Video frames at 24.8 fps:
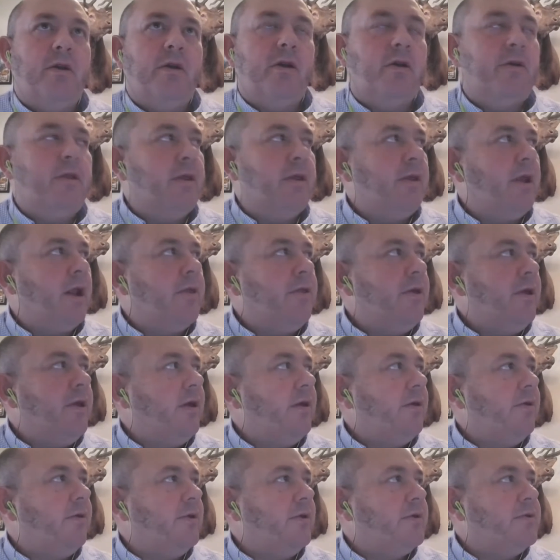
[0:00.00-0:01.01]
earlier that I
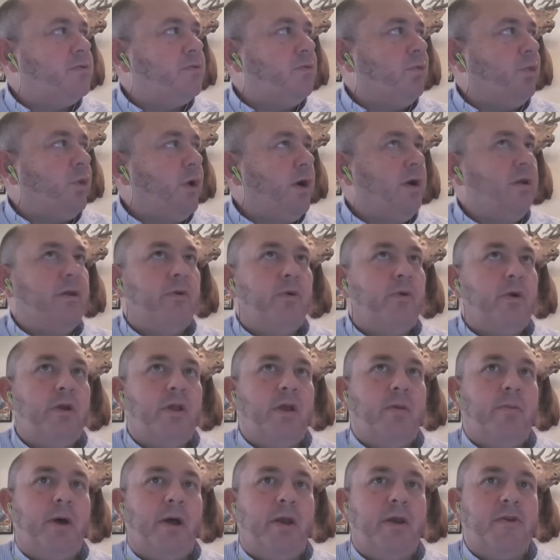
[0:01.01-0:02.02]
think is really,
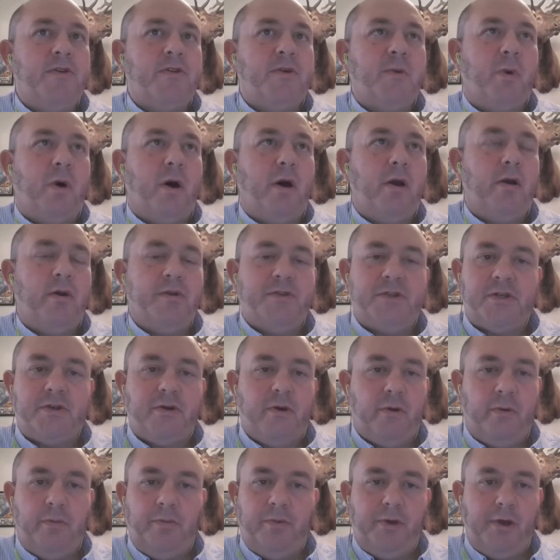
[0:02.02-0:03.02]
really muddies the water is this
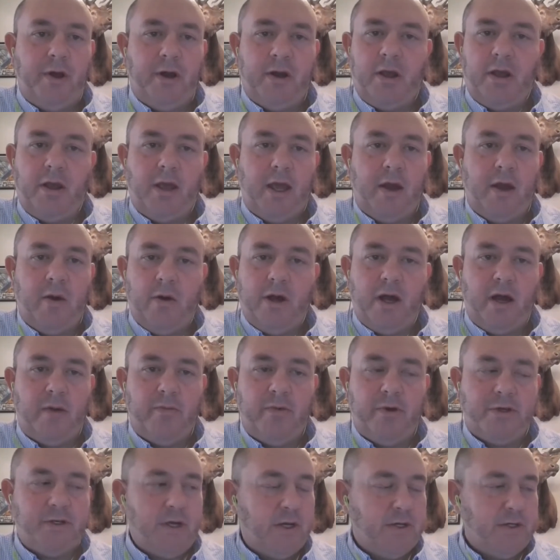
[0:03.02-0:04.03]
whole duck count
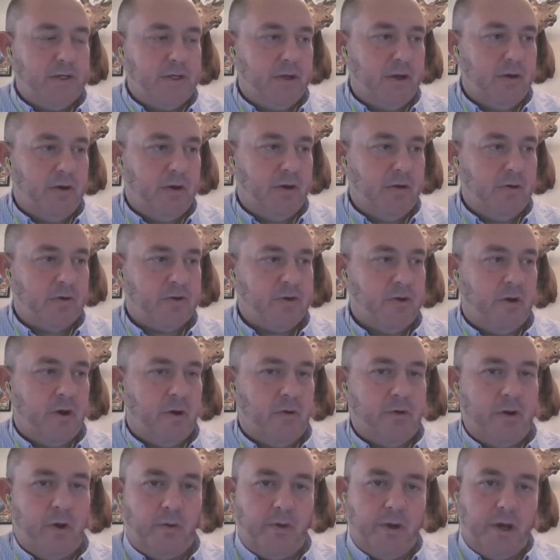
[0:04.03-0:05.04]
conversation. Of course,
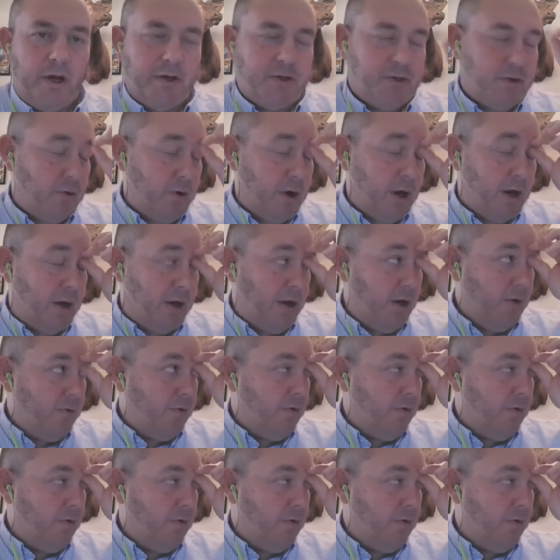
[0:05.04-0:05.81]
no duck is created